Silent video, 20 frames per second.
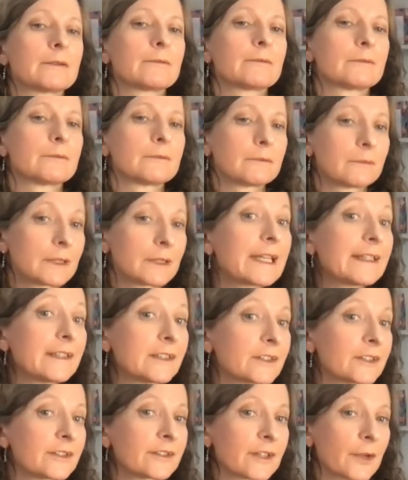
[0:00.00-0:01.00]

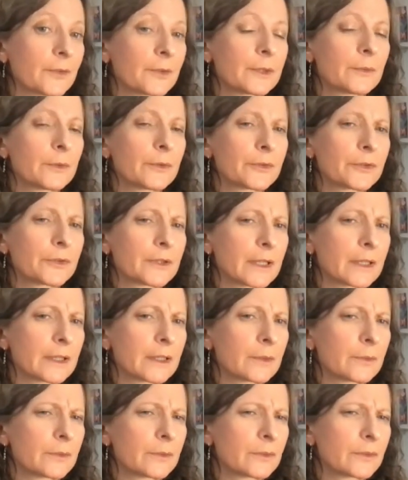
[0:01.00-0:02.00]
linked to Zoe, wasn't it?
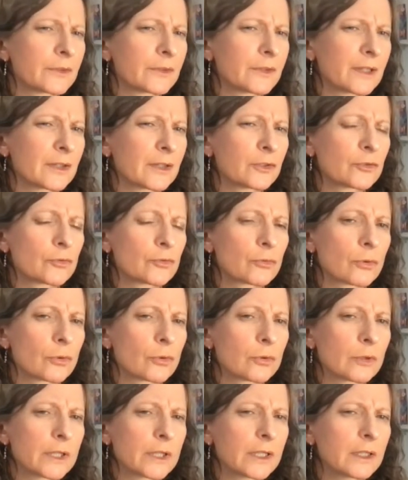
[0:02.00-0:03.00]
It was a
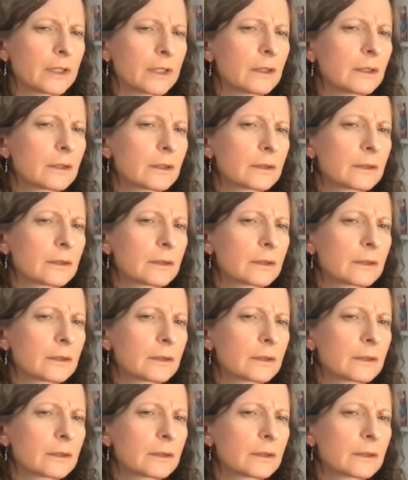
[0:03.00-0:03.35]
drawing.